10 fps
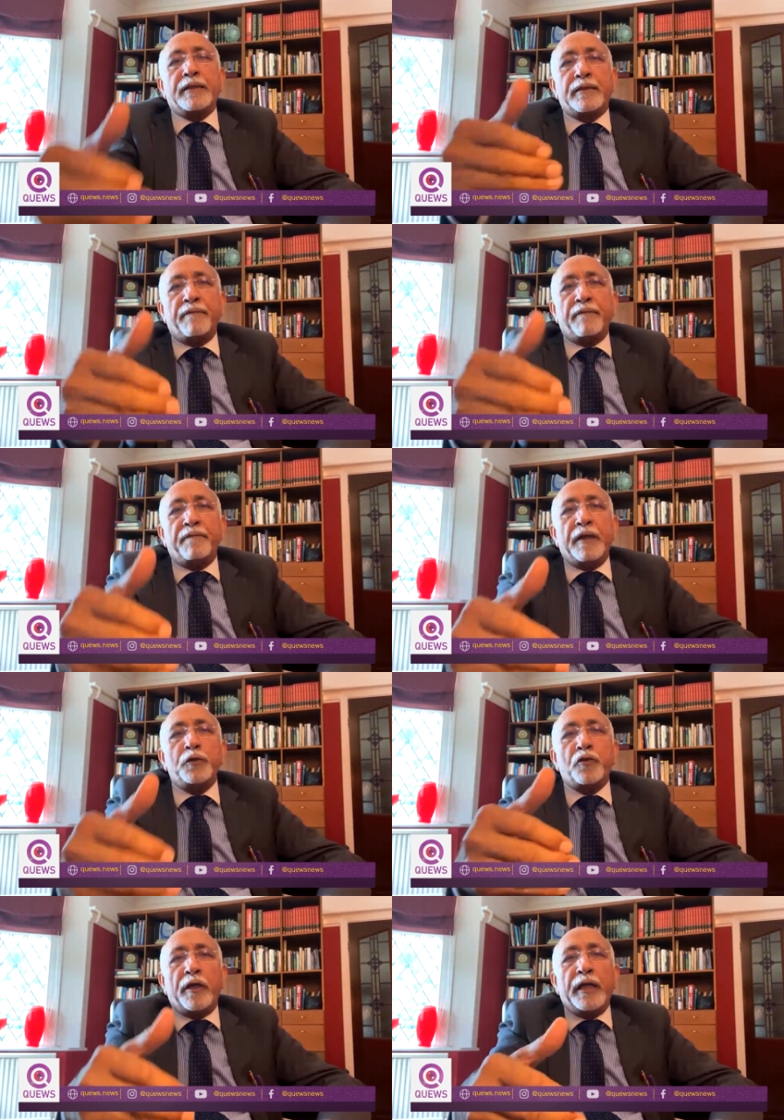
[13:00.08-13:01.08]
Like someone
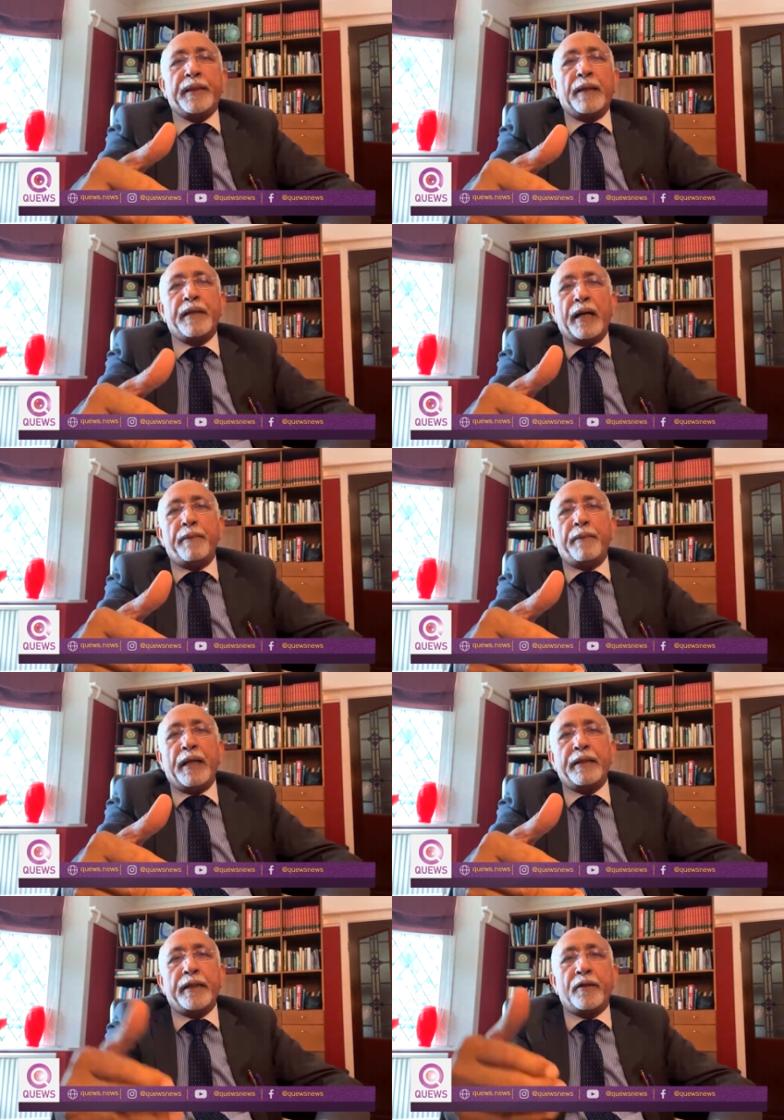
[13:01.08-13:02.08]
who's already become
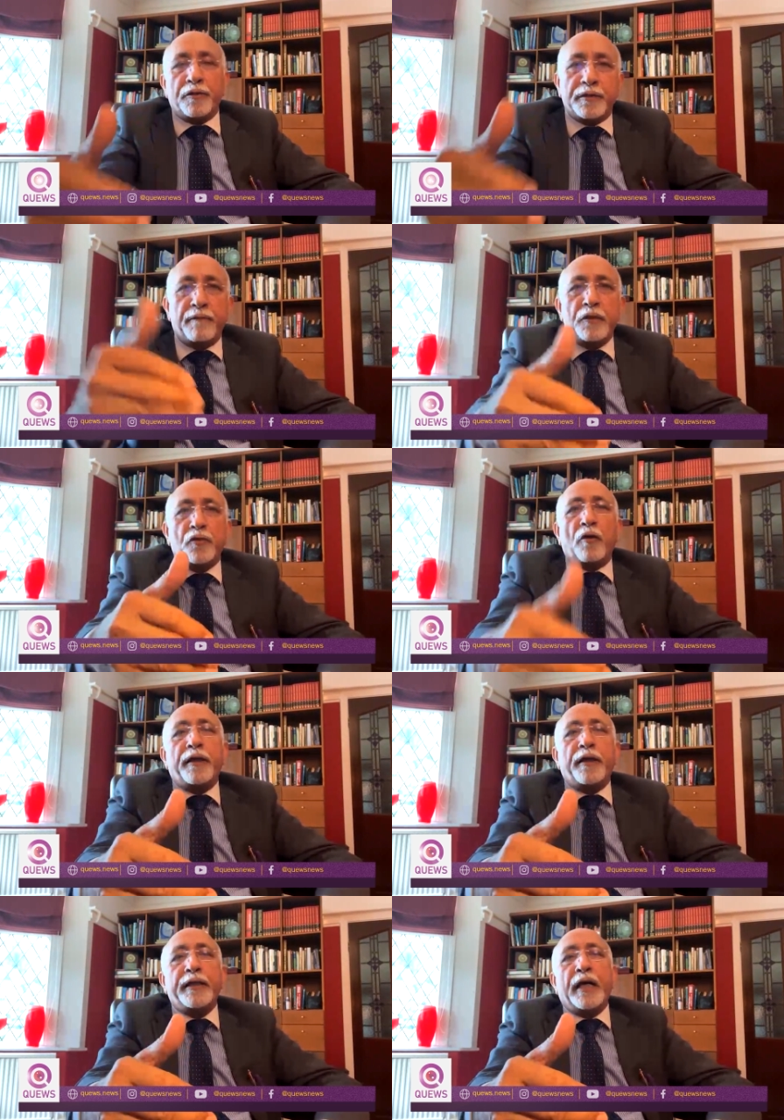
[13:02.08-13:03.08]
diabetic or someone who's
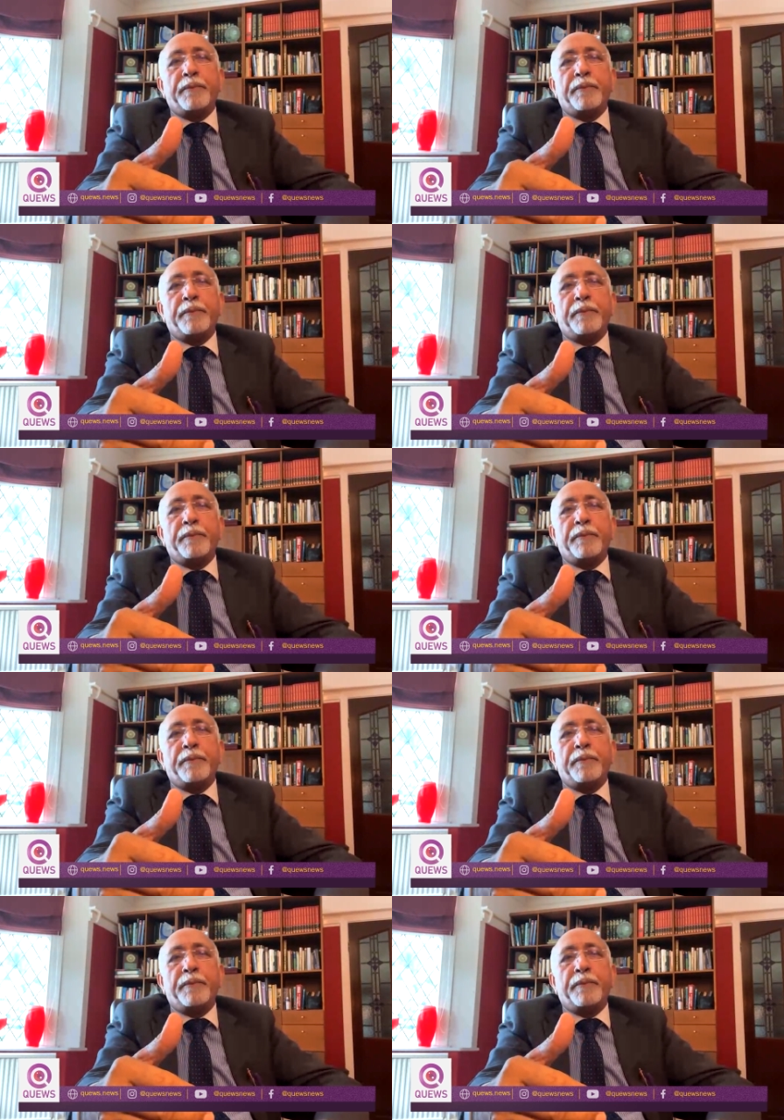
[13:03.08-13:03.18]
already